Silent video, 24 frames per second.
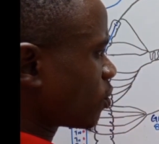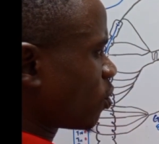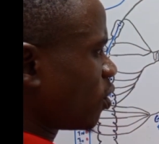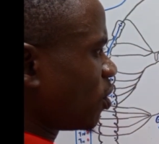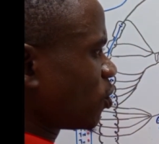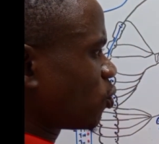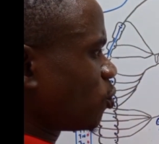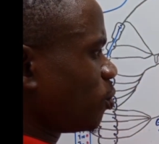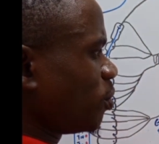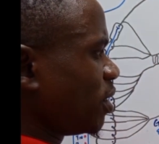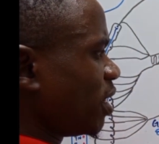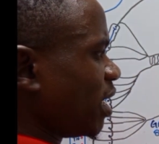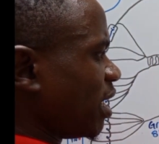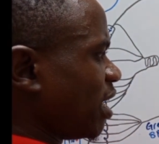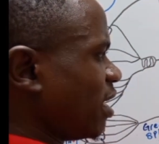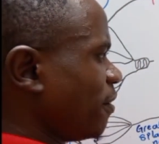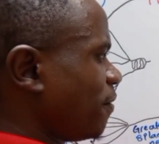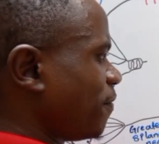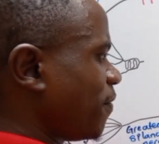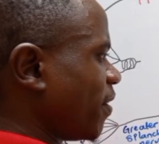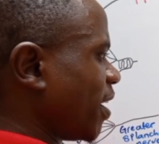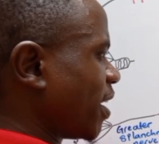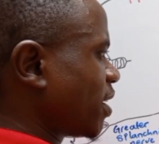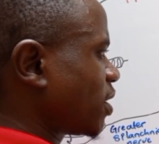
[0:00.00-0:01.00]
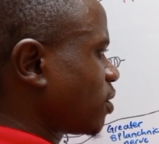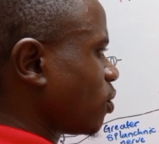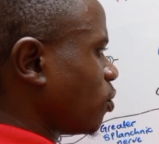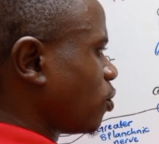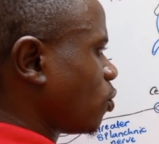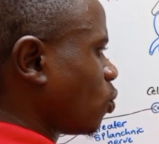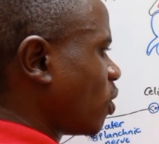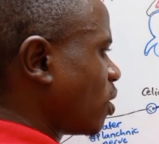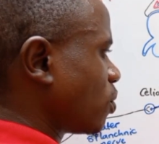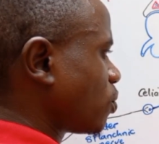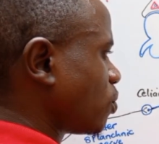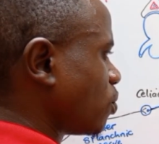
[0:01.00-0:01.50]
going to be the effect on
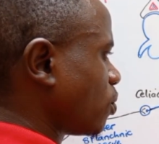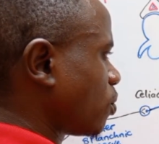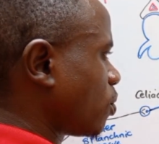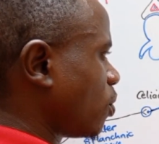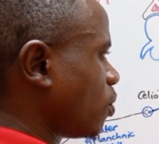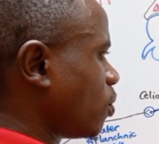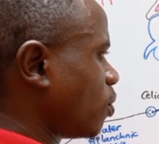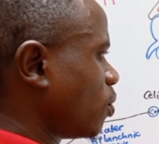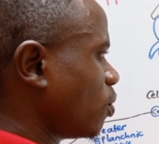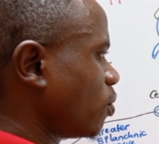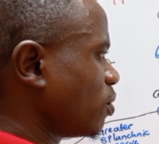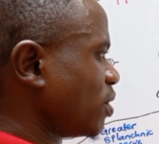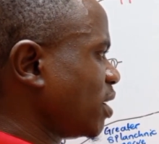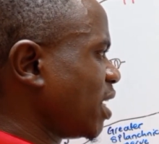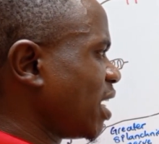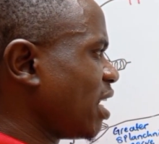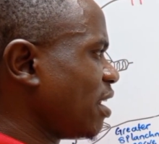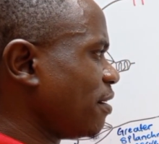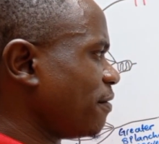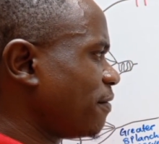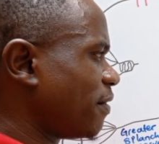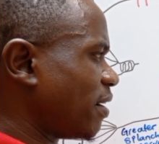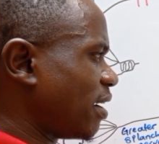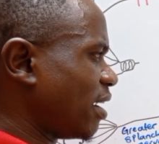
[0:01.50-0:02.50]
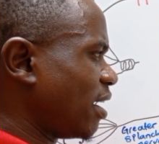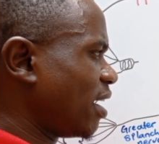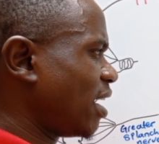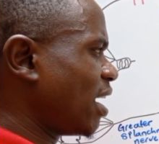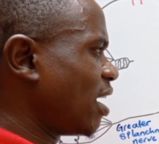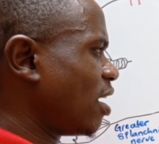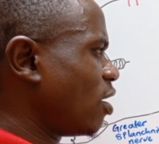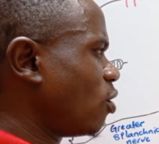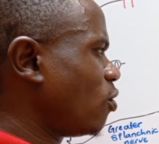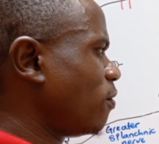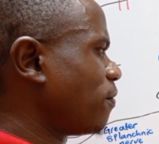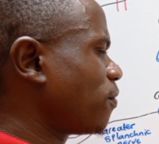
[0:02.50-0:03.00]
what we call the liver?
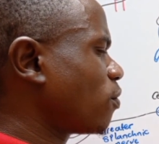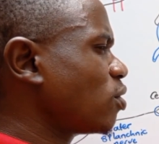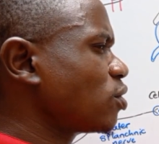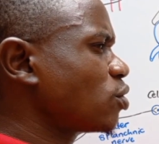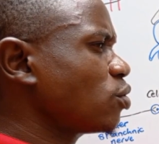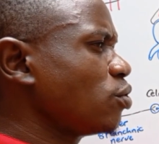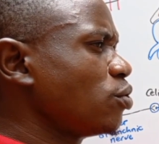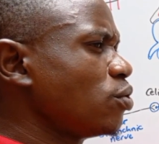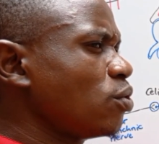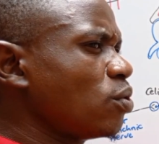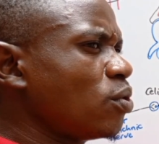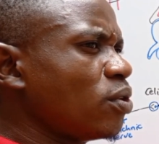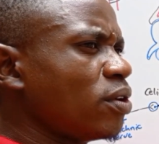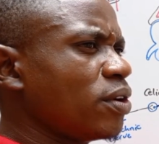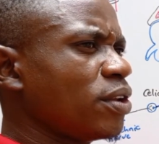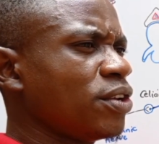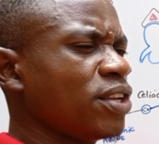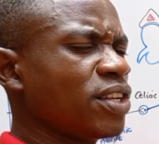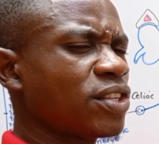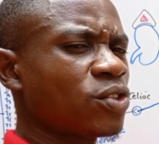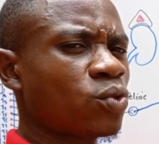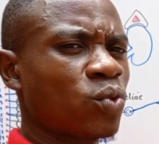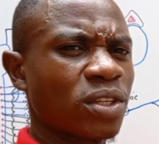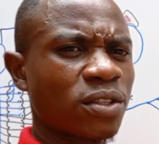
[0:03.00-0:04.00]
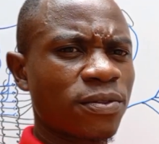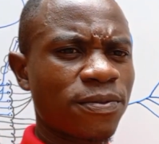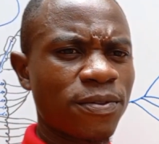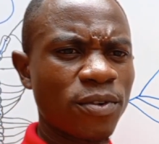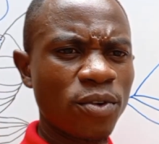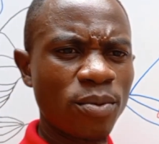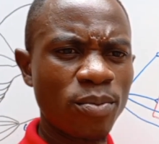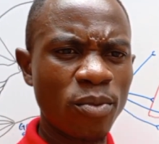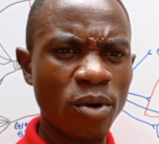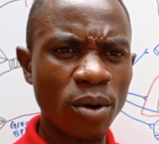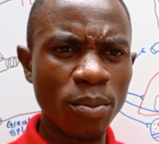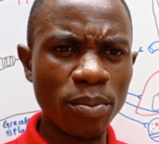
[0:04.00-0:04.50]
Of course, you know, in this stressful
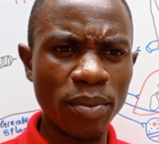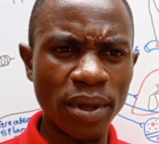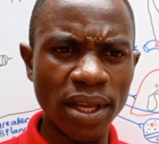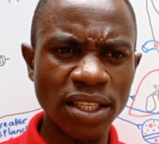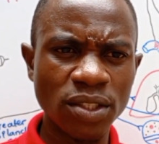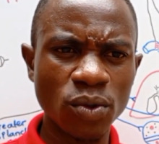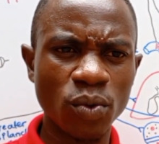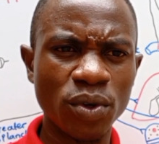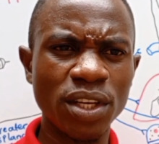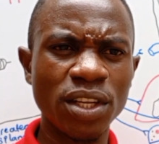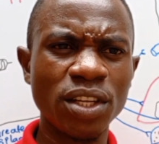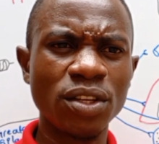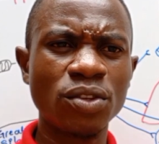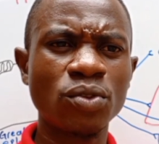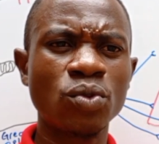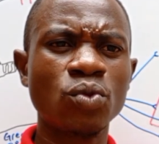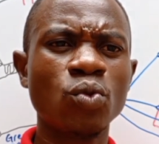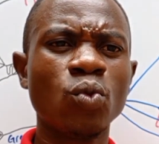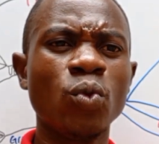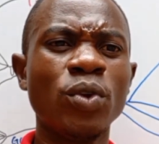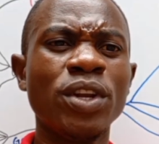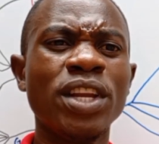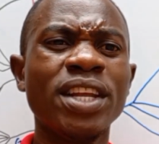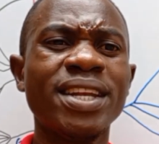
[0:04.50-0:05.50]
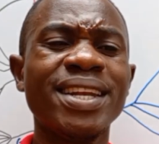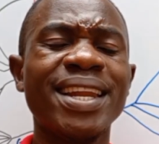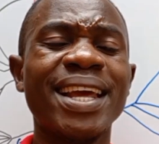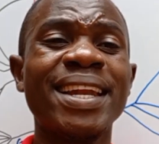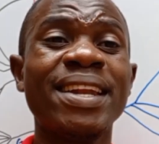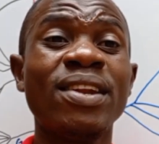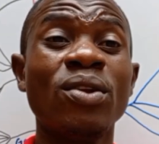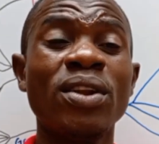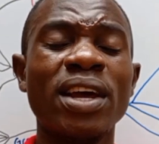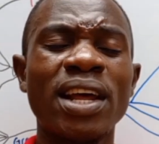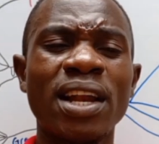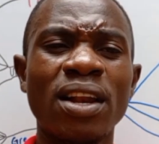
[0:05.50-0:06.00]
moment, we need
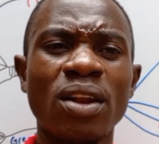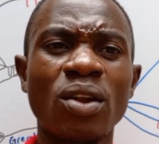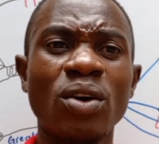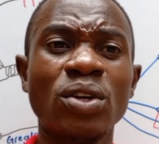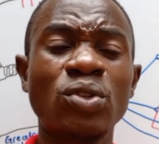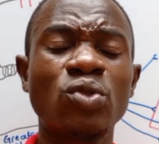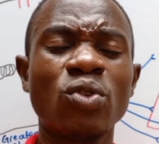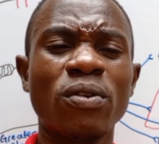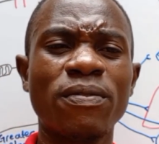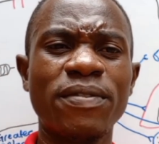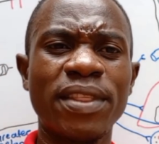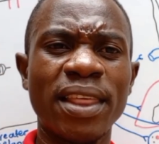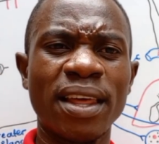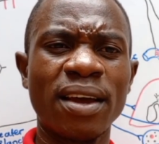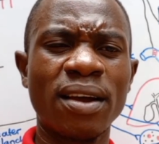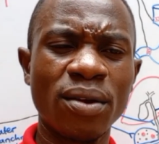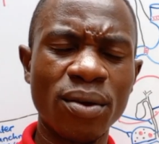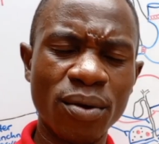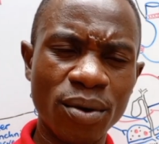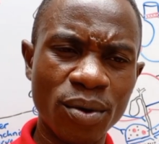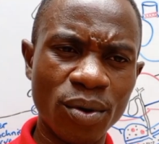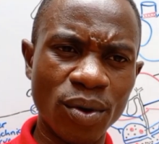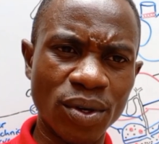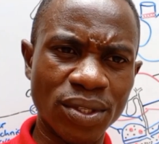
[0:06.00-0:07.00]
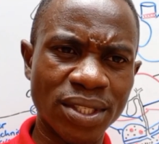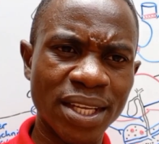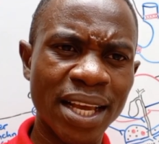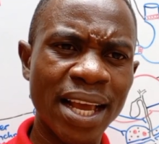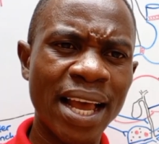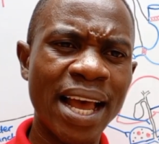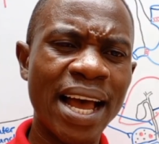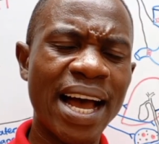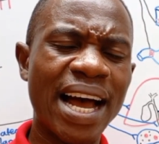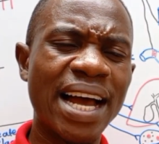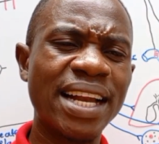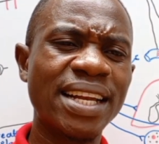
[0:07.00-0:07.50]
a lot of the glucose,
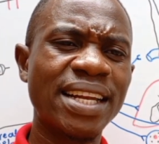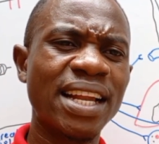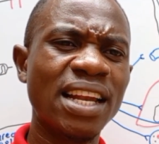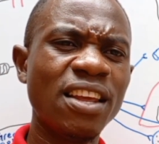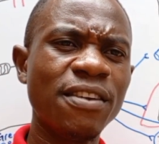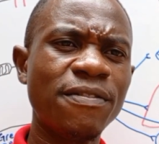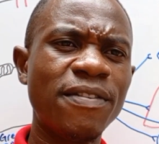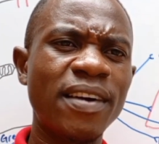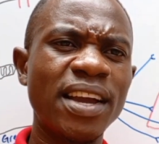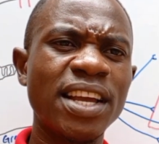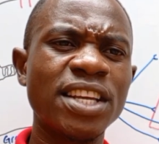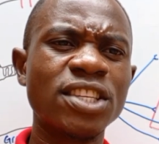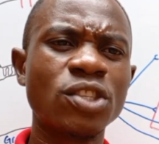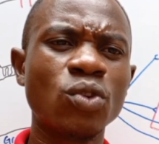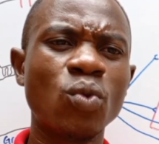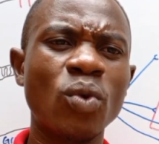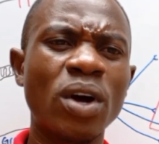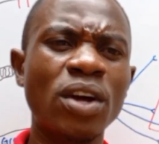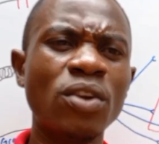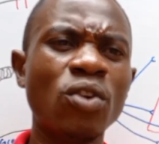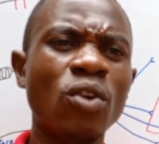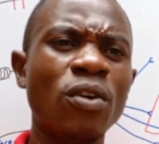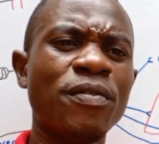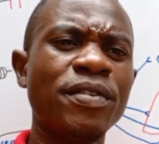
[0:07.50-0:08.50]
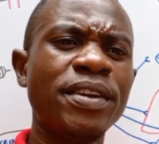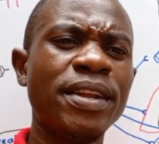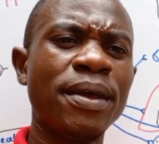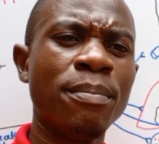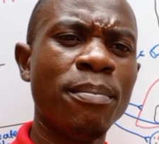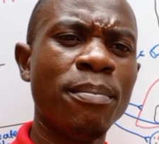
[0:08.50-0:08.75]
and the liver is one of the